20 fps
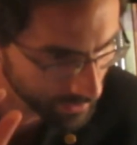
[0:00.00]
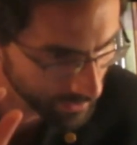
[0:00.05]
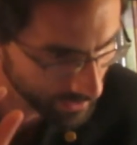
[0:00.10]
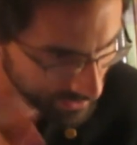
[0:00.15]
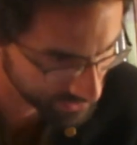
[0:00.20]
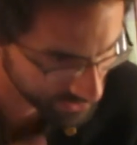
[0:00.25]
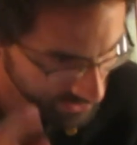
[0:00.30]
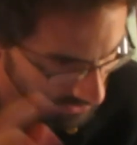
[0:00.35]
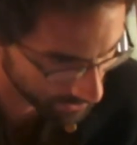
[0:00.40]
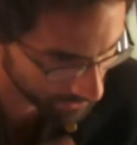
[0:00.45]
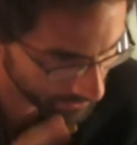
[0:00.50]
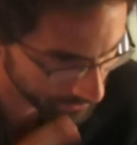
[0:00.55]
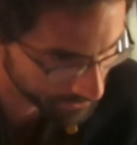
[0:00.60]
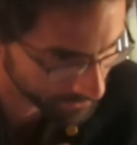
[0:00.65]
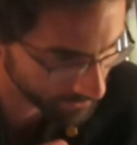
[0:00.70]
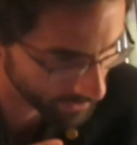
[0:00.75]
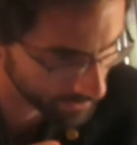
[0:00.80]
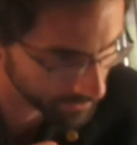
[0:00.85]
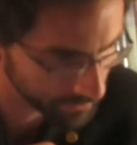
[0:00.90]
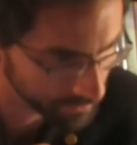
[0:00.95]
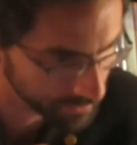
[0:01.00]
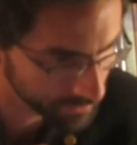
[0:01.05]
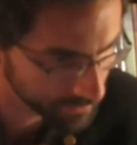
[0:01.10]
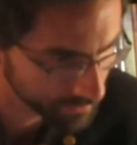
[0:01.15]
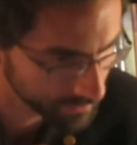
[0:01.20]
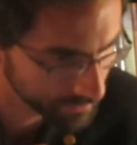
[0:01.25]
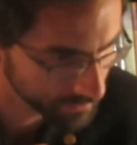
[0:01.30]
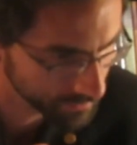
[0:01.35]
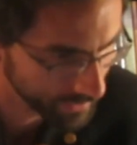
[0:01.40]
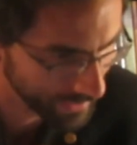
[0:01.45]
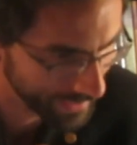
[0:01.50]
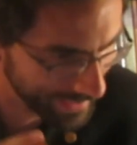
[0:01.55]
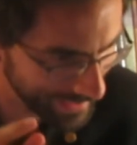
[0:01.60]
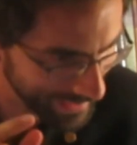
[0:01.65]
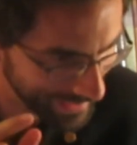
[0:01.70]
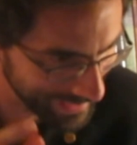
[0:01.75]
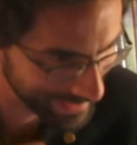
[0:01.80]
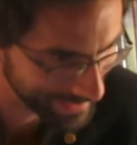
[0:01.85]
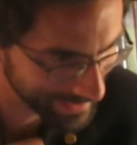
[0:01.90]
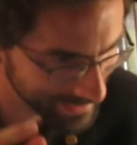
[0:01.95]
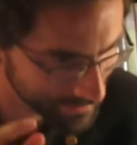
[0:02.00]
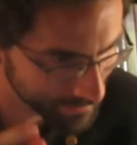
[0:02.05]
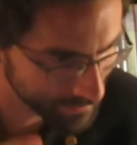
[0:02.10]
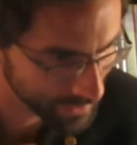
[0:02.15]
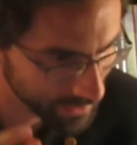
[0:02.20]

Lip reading: on solid ground and